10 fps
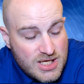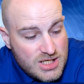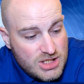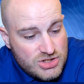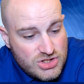
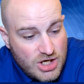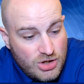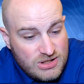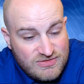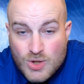
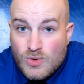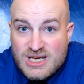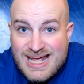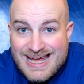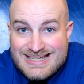So, if you
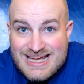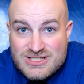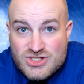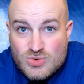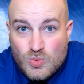want a
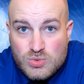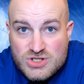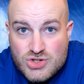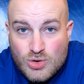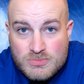Texas
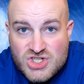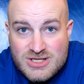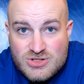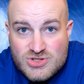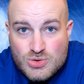Storm
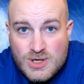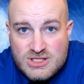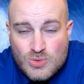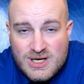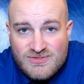Chasers
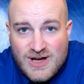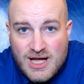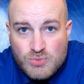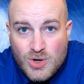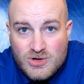
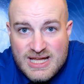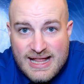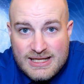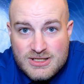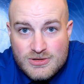2025 wall
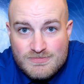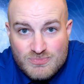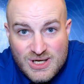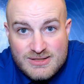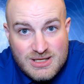calendar,
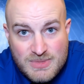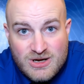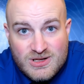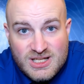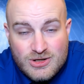well, you better
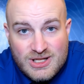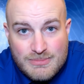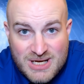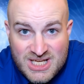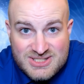click on the
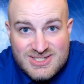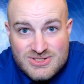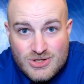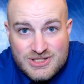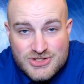box that's
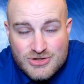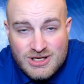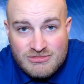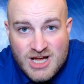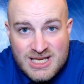on the
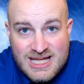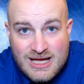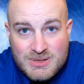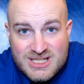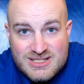screen right now,
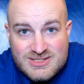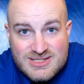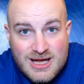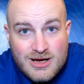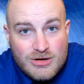because
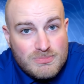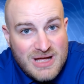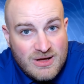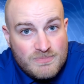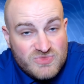they are
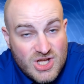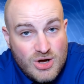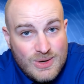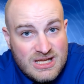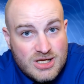about
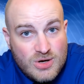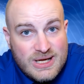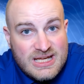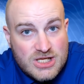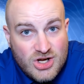going
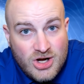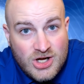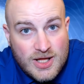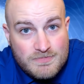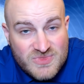
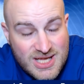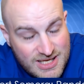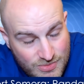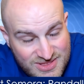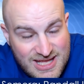gone.
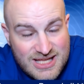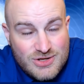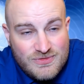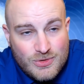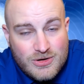We thank you
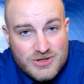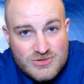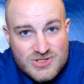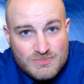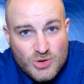for all your
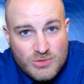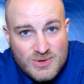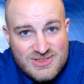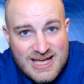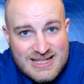support
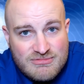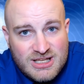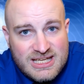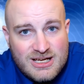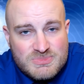with that. That
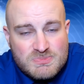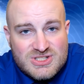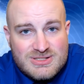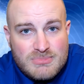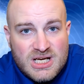really helps put
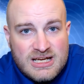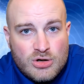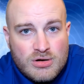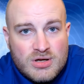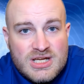some money in
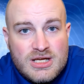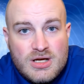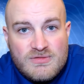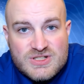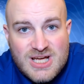our
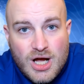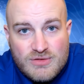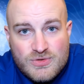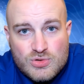photographers'